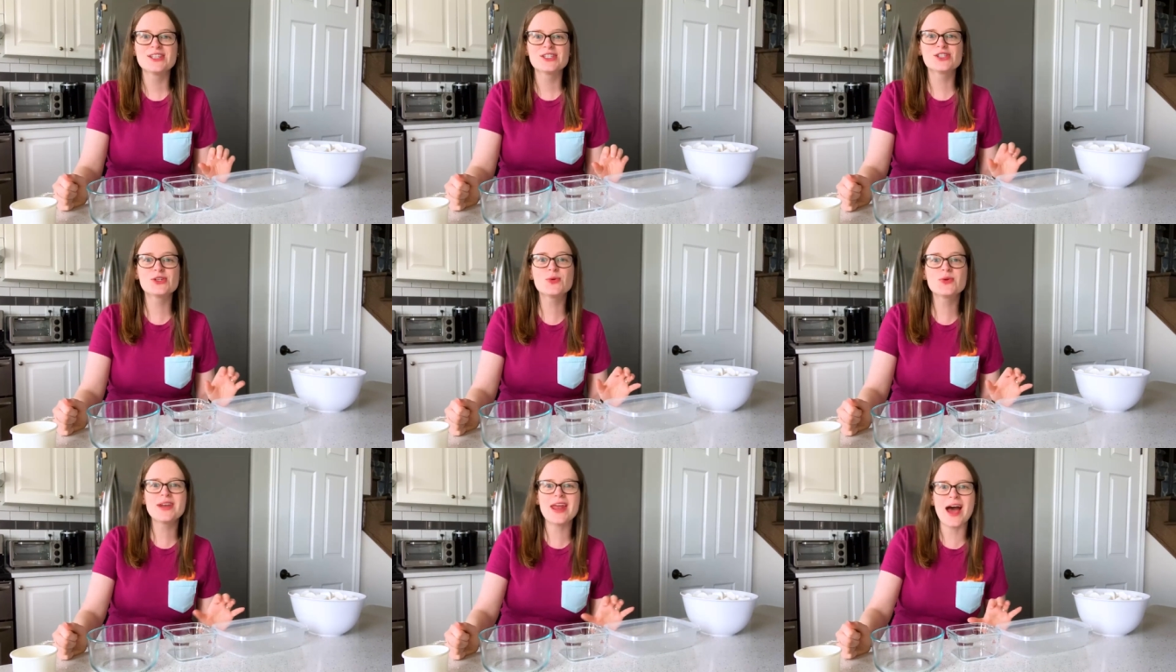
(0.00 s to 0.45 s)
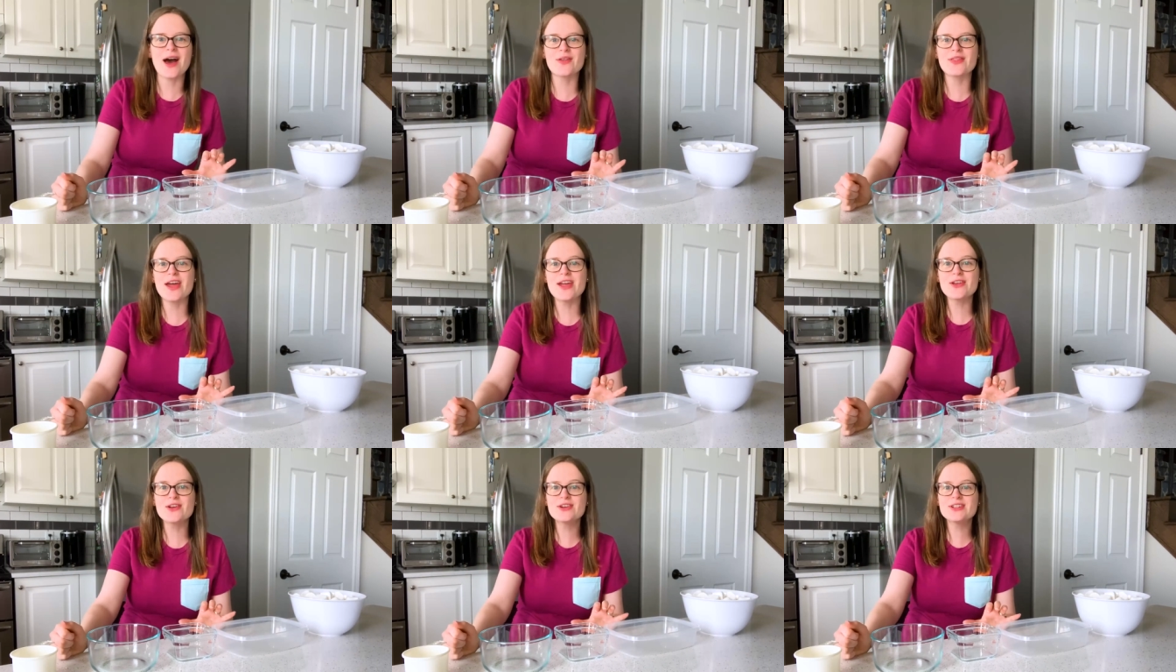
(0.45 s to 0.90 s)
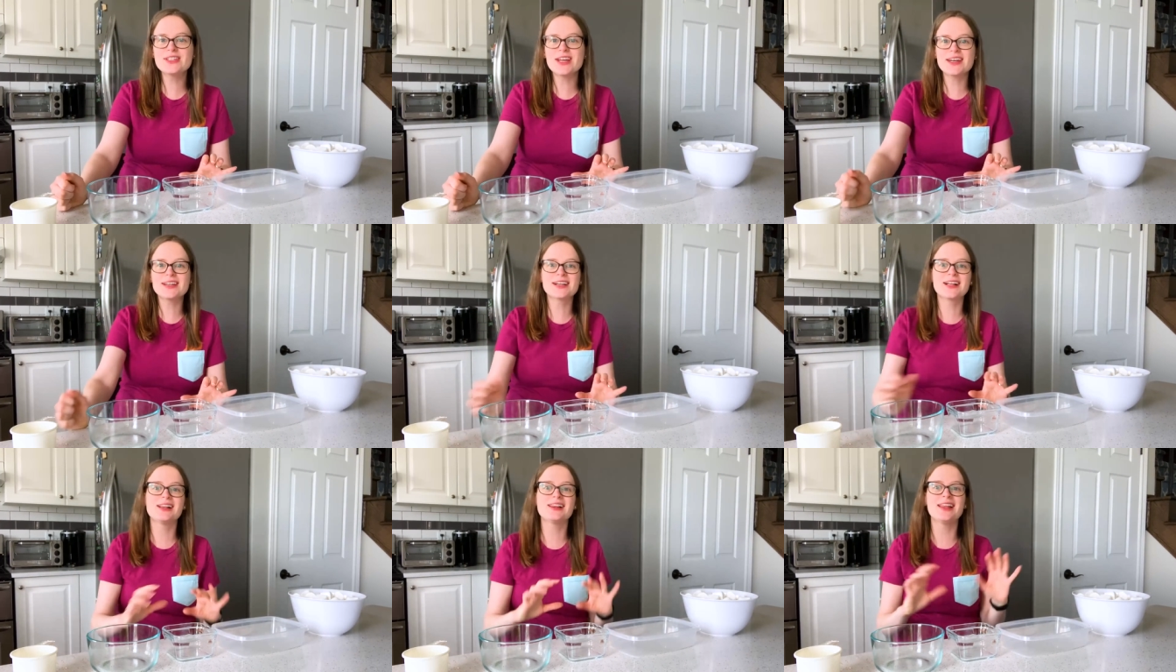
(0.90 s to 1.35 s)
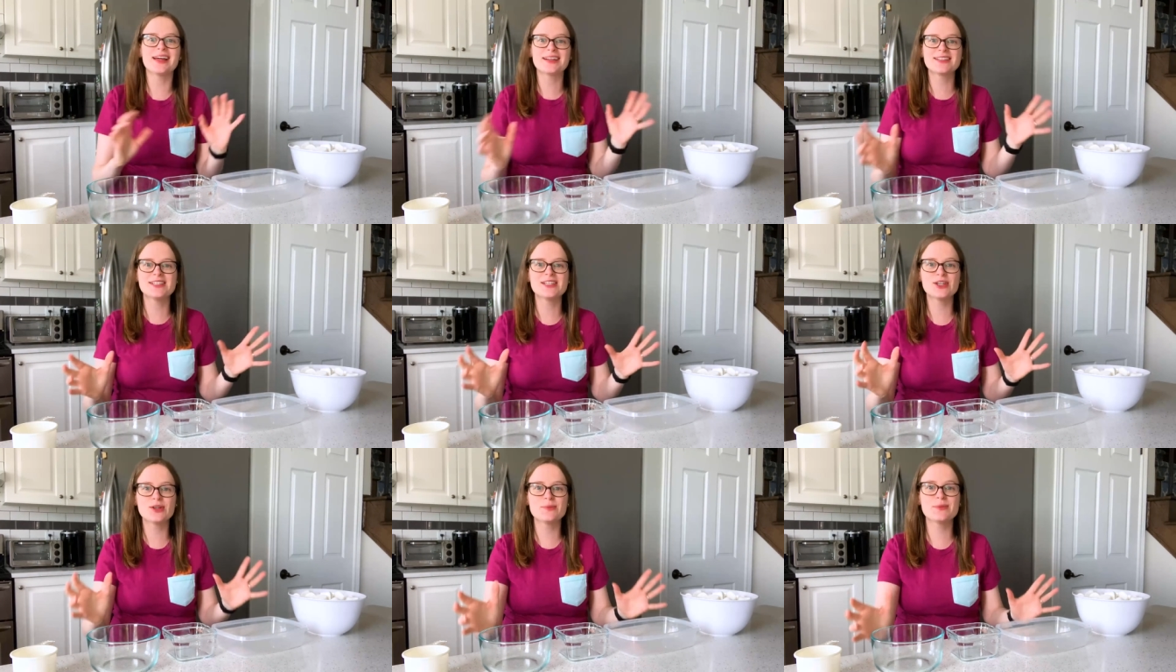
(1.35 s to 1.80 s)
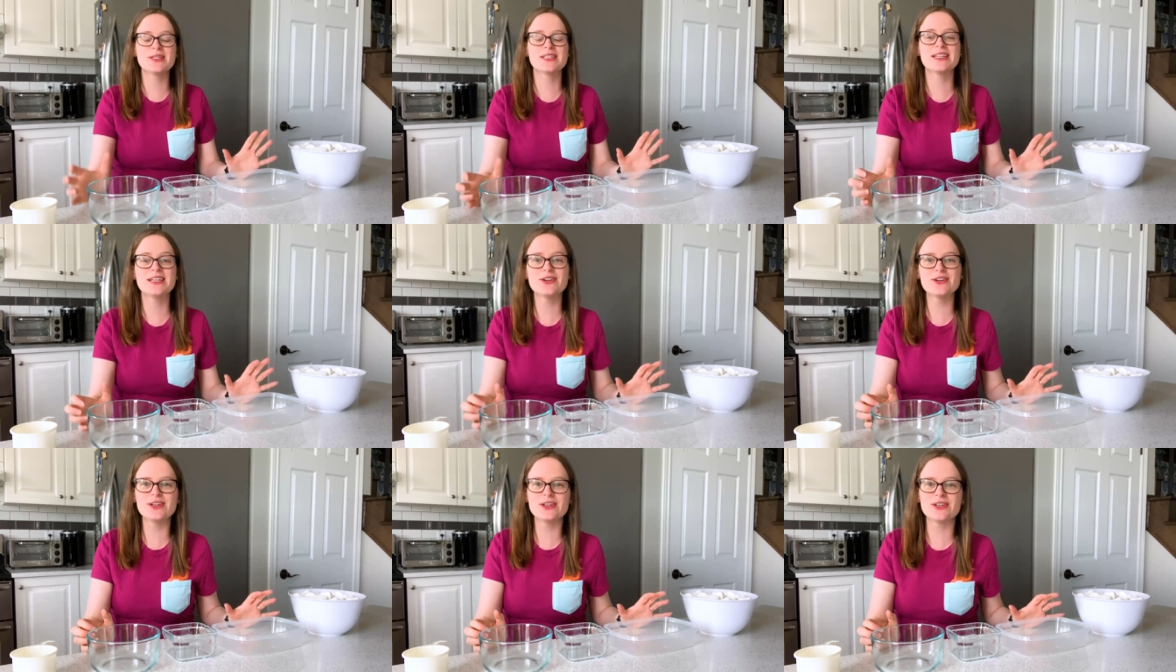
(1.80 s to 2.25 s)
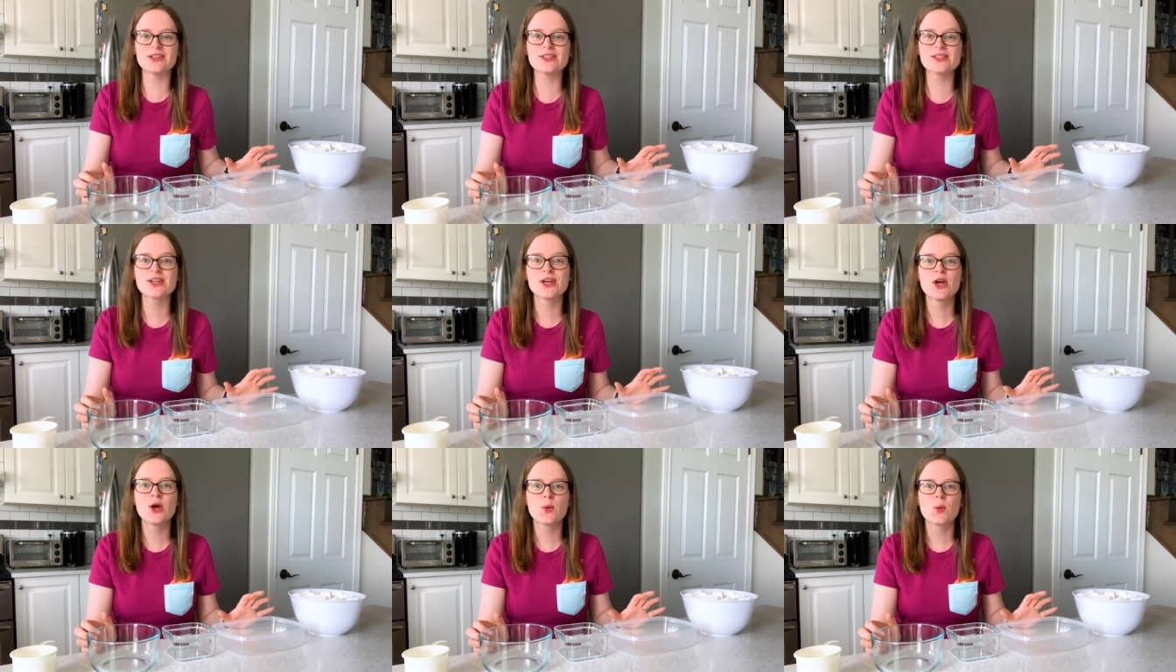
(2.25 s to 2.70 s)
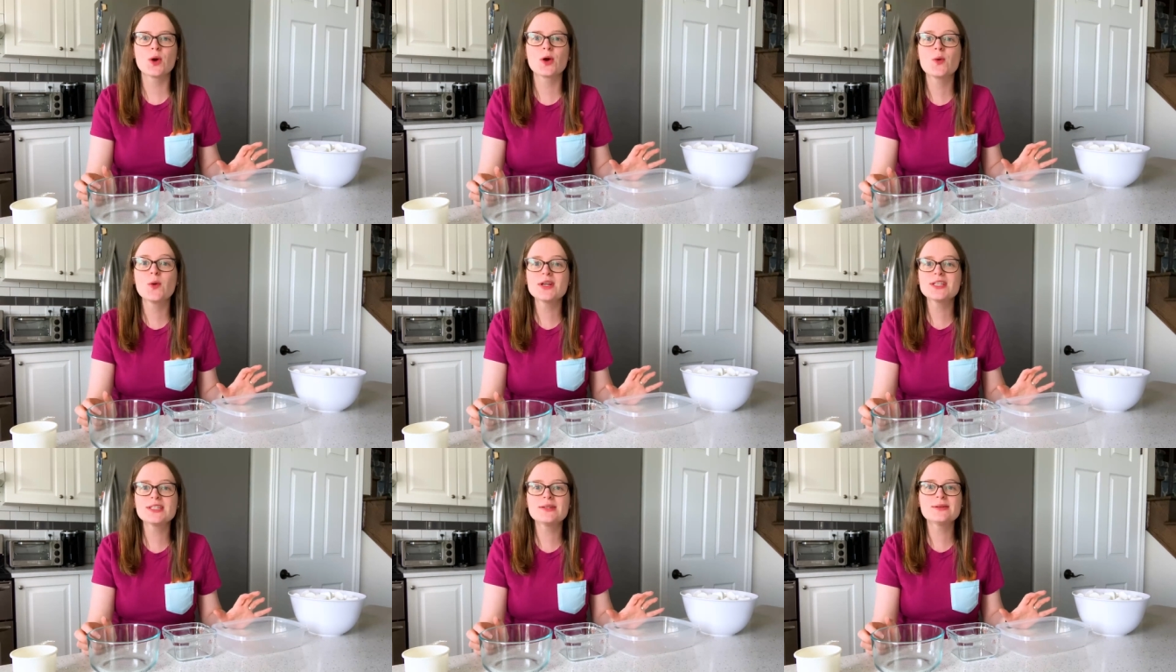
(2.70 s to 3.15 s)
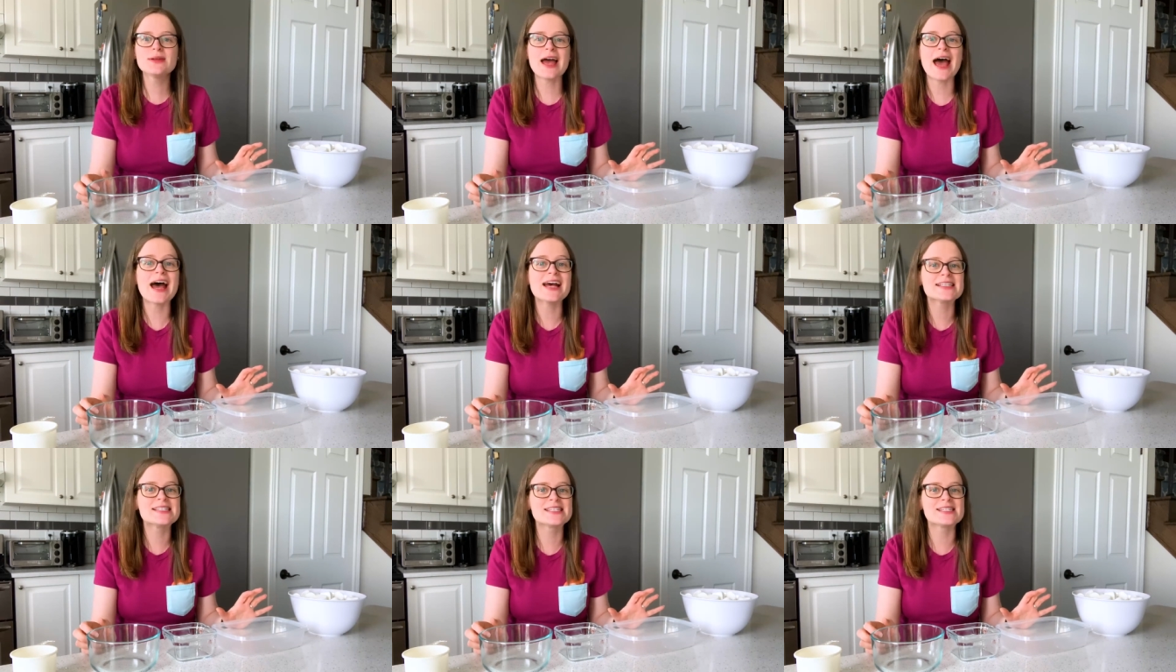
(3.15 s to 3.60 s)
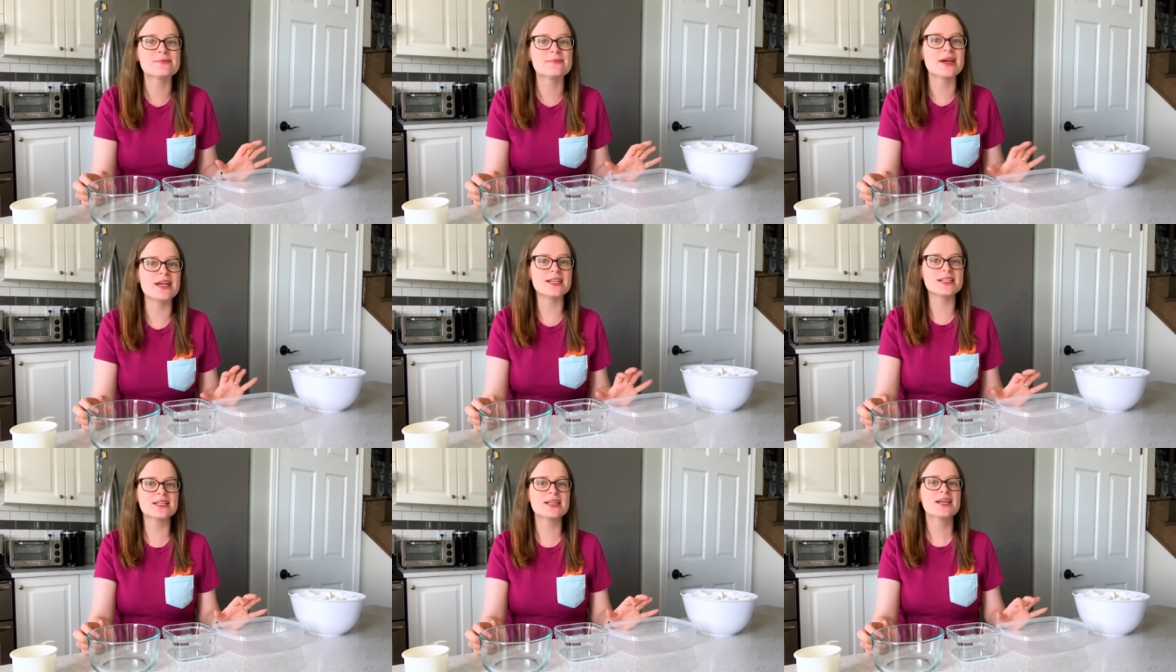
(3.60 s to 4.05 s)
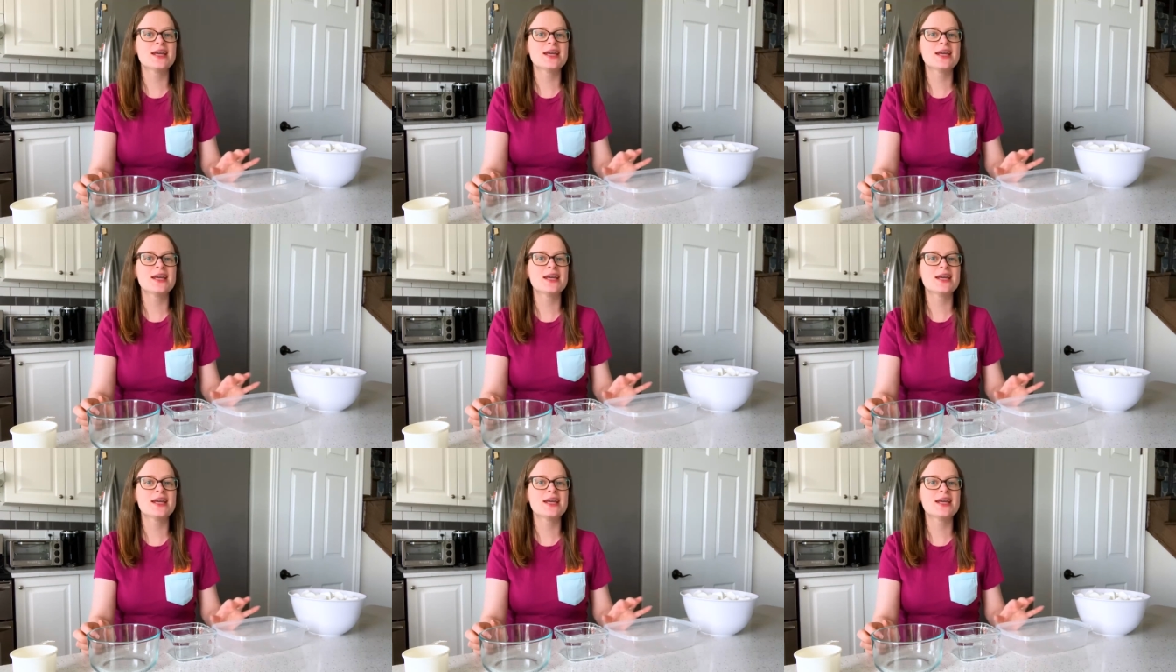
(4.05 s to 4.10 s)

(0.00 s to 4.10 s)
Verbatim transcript: So now that you're done collecting your materials, we're going to estimate.